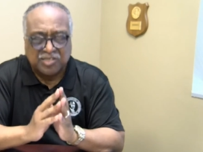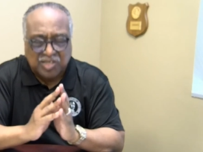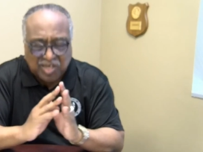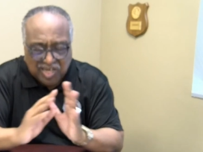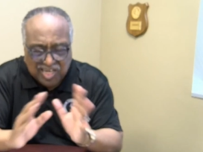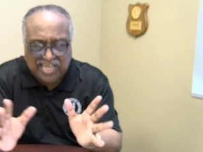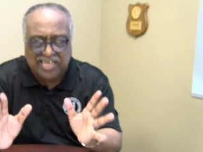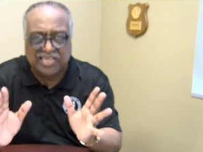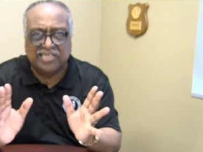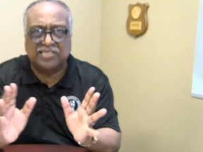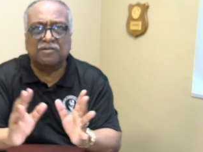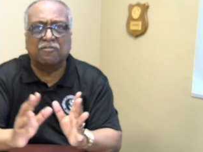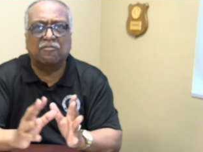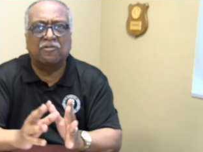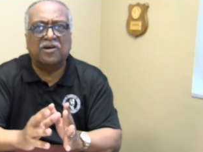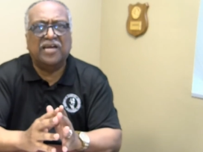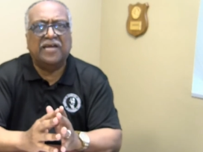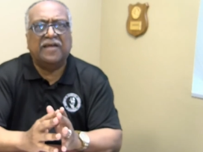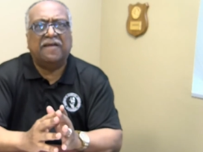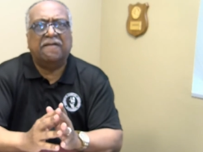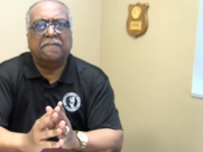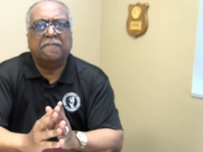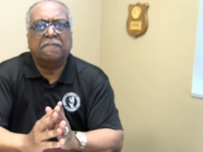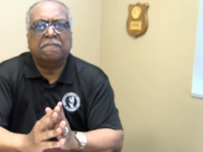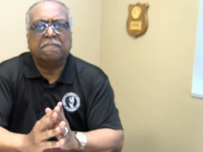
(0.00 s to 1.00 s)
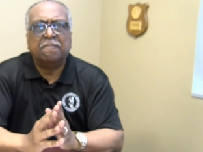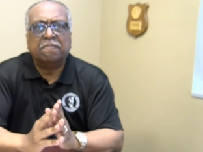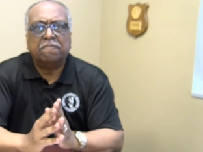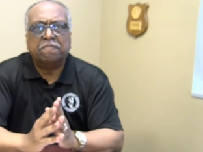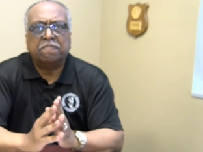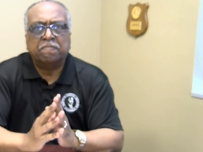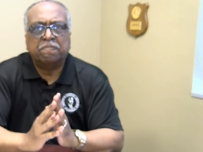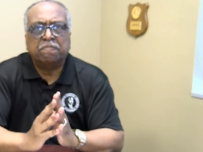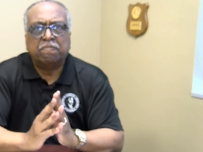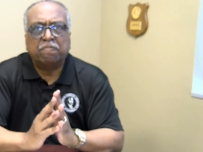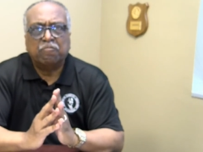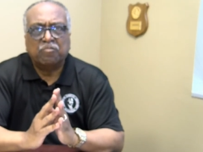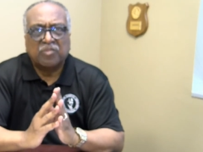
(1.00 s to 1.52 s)
to lead the way
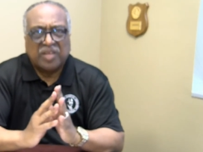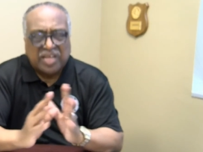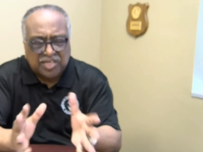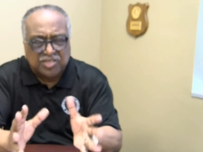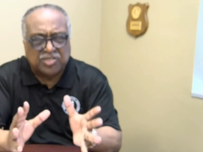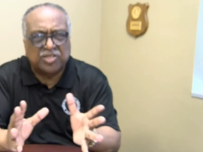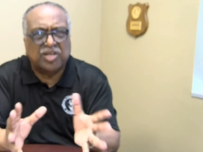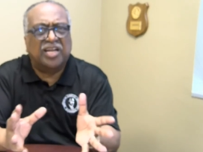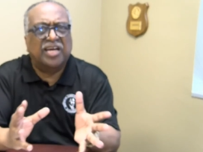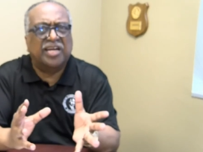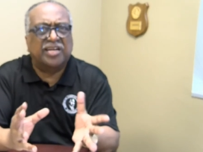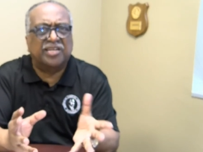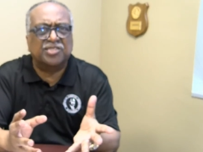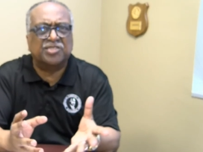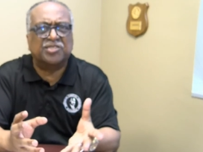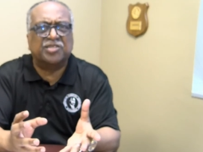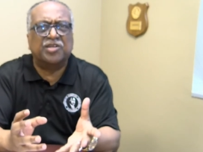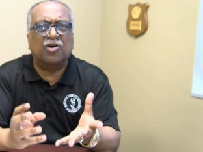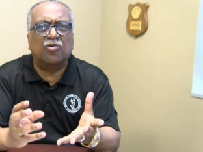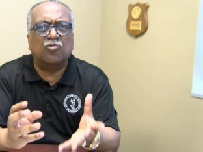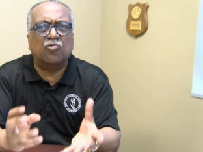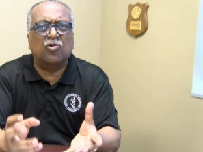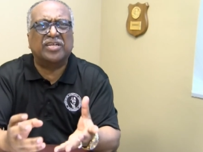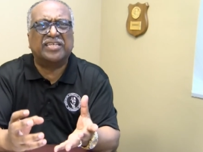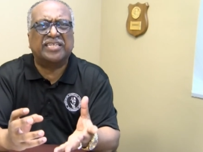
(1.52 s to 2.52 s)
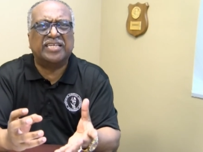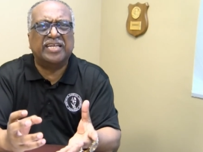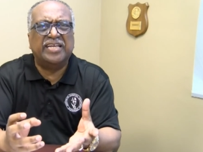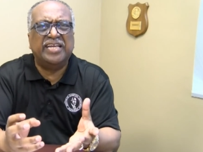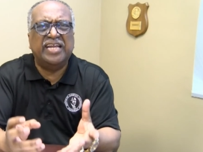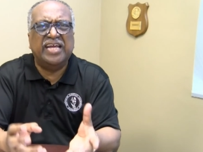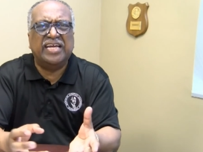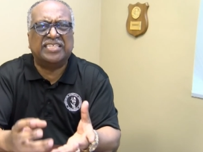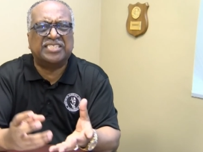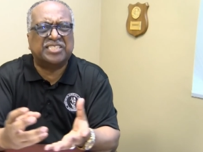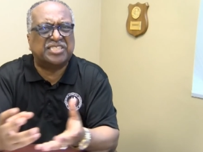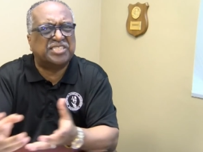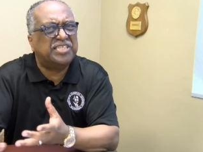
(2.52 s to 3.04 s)
and to let us know what the
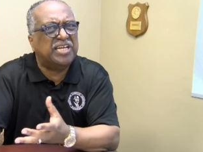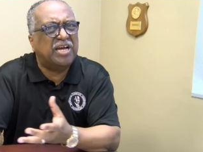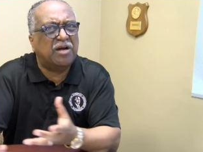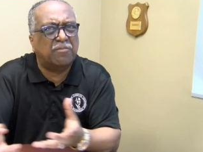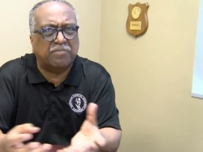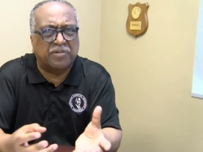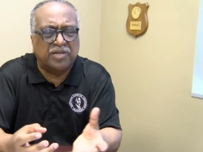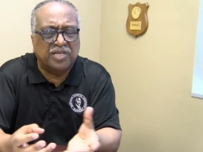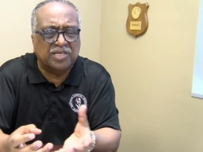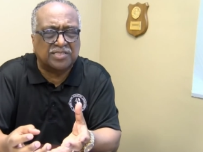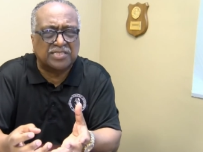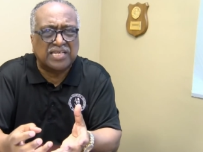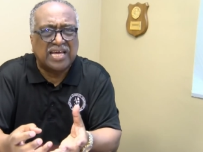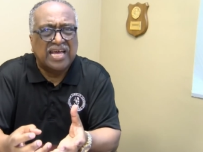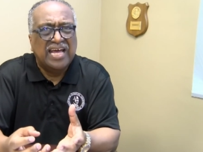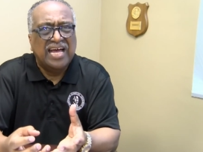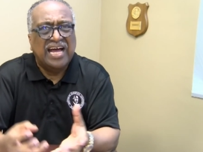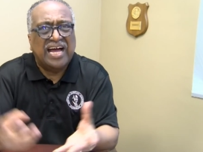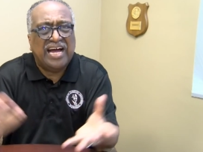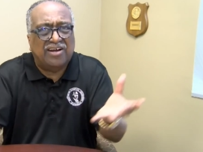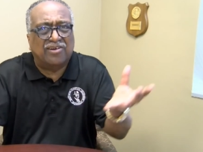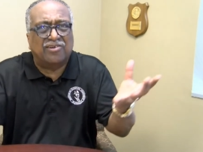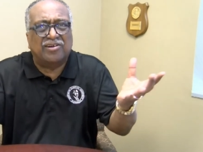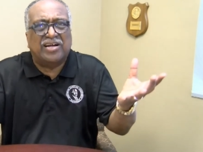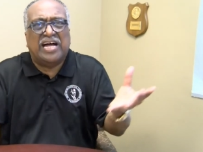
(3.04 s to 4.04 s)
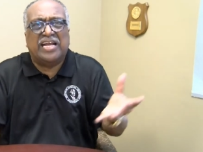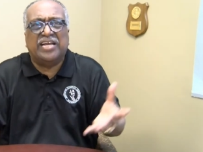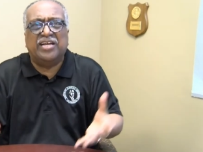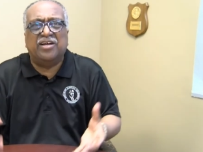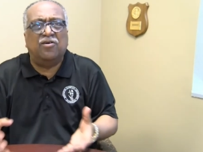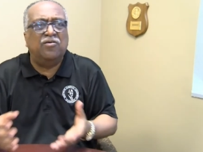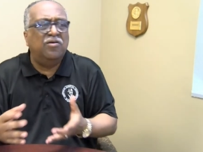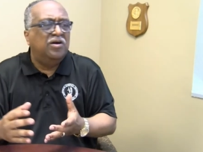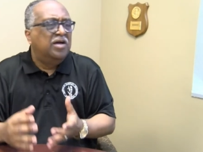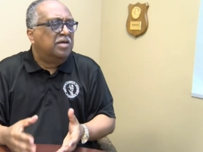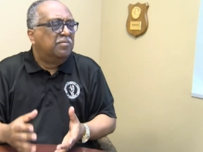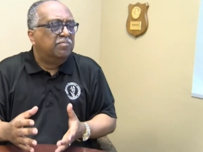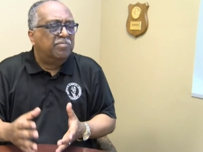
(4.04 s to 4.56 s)
next step is. How do I
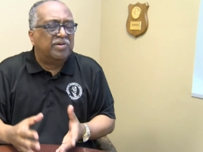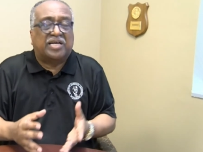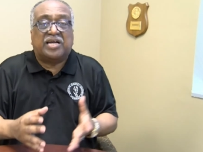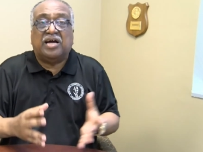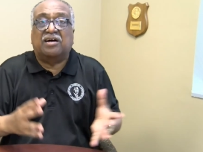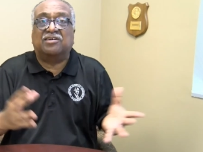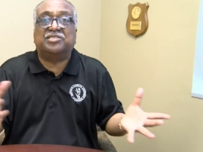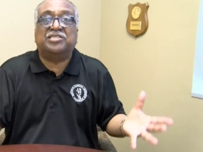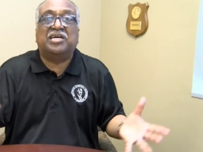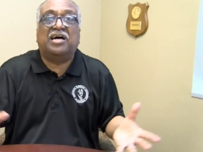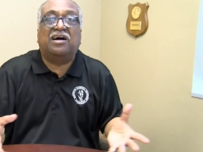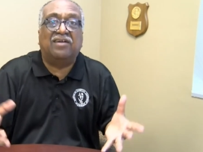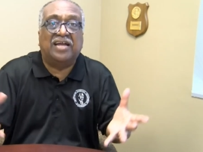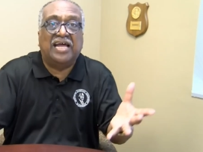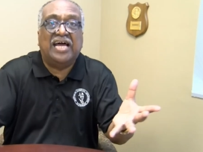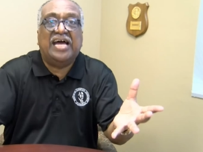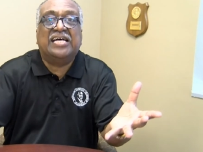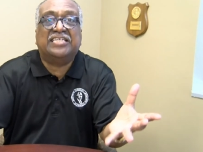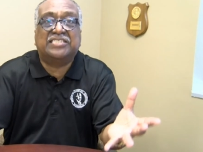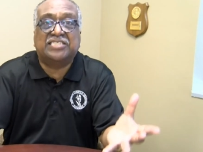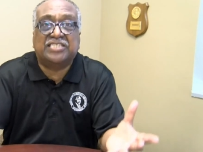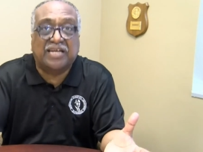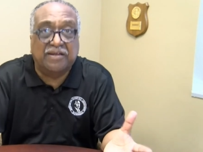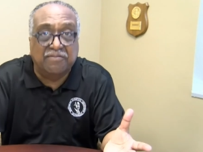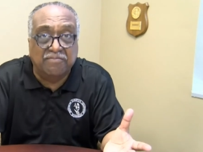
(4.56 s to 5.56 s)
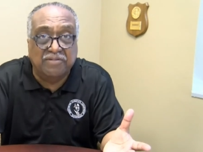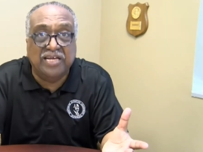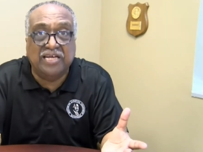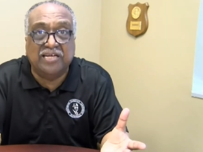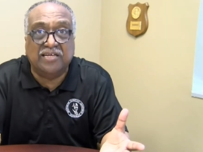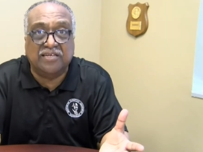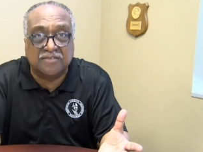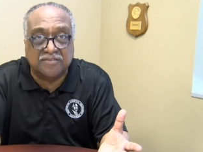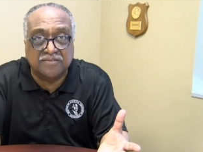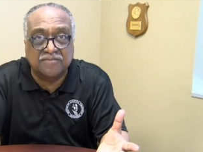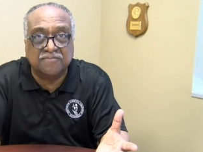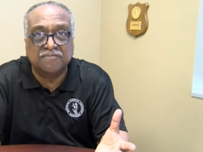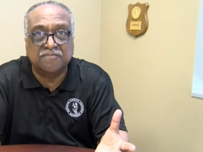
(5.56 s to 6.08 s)
know? Because y'all asking
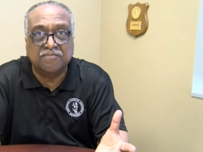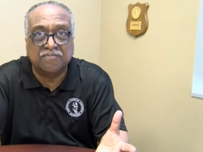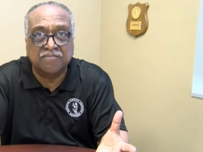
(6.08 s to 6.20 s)
me.